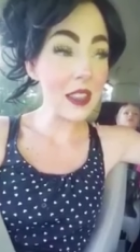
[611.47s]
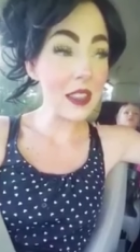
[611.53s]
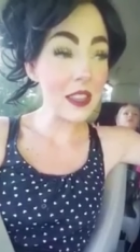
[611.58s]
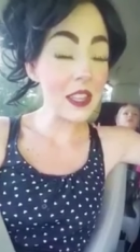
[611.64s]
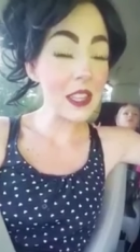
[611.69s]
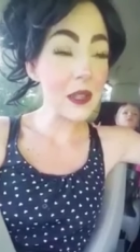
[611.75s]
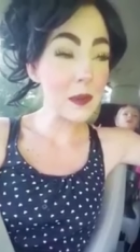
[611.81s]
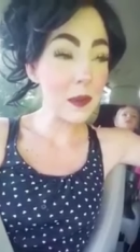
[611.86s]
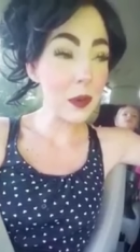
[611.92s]

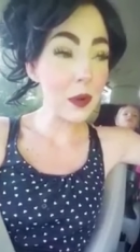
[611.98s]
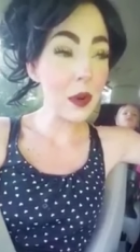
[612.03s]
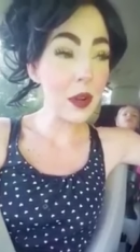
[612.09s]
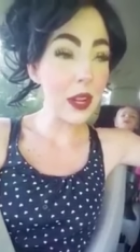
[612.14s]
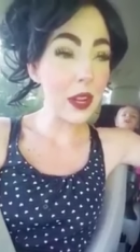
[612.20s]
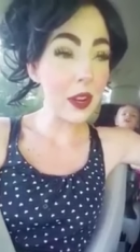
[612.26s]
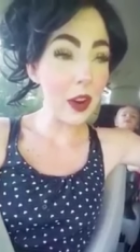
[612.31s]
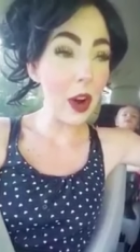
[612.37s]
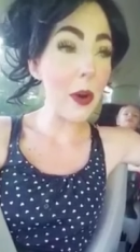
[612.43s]
at this
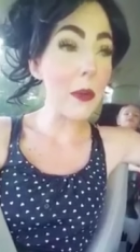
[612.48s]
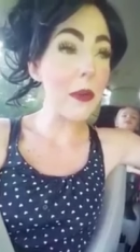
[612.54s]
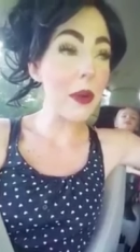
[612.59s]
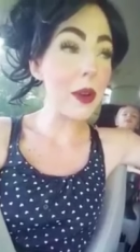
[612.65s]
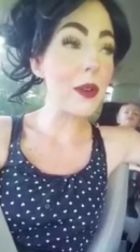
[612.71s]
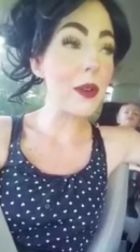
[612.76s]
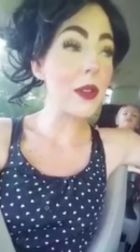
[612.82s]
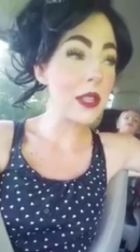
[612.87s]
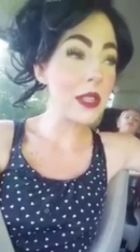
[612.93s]
point
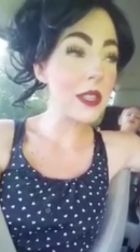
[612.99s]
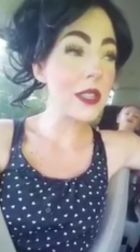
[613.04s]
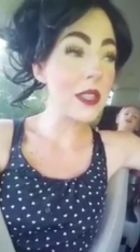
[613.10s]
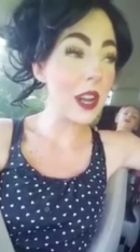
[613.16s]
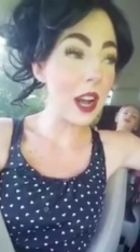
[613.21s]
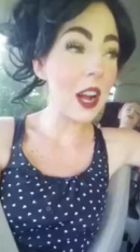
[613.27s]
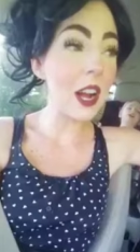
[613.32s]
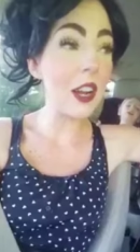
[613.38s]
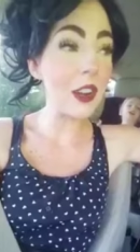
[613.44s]
almost
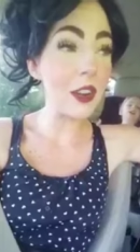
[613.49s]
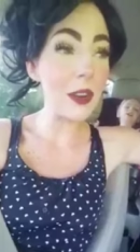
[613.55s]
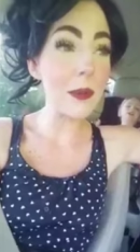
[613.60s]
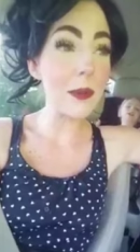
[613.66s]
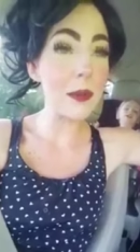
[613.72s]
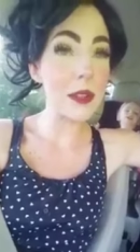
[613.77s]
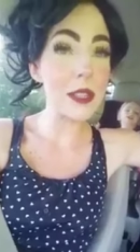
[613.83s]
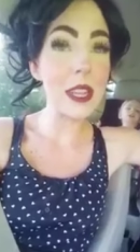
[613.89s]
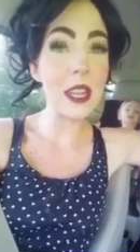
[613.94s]

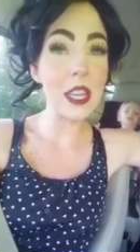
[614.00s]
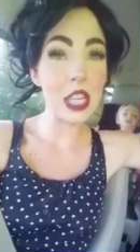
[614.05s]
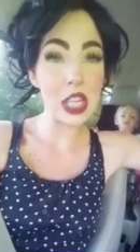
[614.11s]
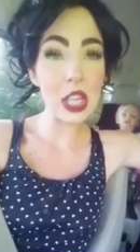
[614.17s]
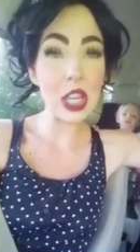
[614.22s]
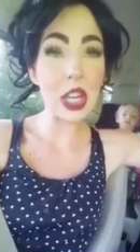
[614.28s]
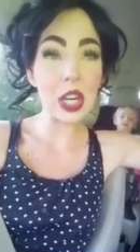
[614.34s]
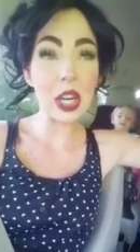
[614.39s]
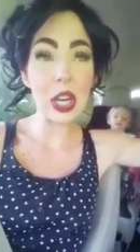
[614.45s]

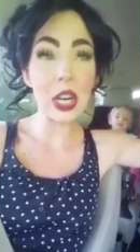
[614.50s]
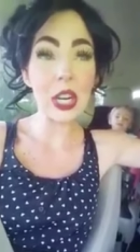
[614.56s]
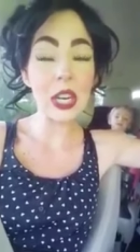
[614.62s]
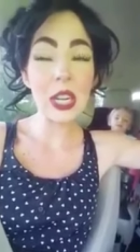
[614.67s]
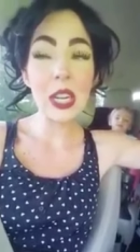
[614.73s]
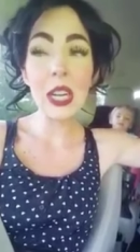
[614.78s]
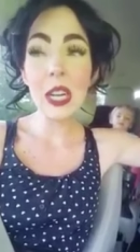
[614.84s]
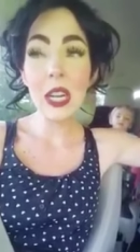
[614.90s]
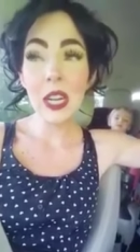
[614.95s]
100%
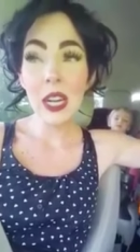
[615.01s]
sure